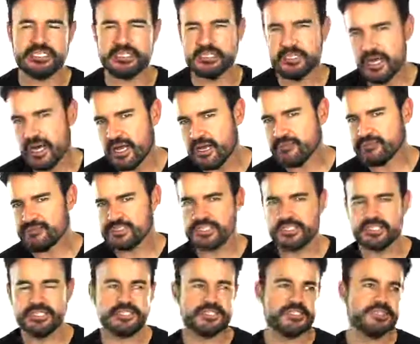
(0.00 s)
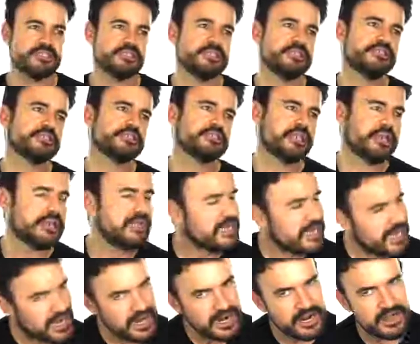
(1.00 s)
a lot of sentences, a
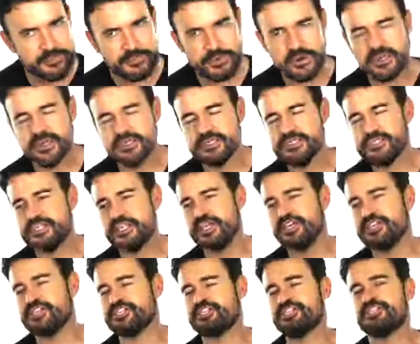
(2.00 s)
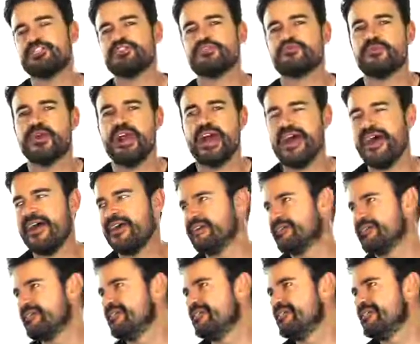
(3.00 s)
lot of pronunciation
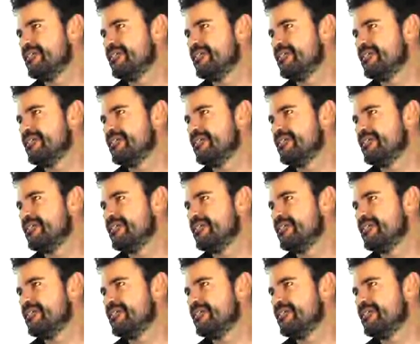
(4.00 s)
tracks,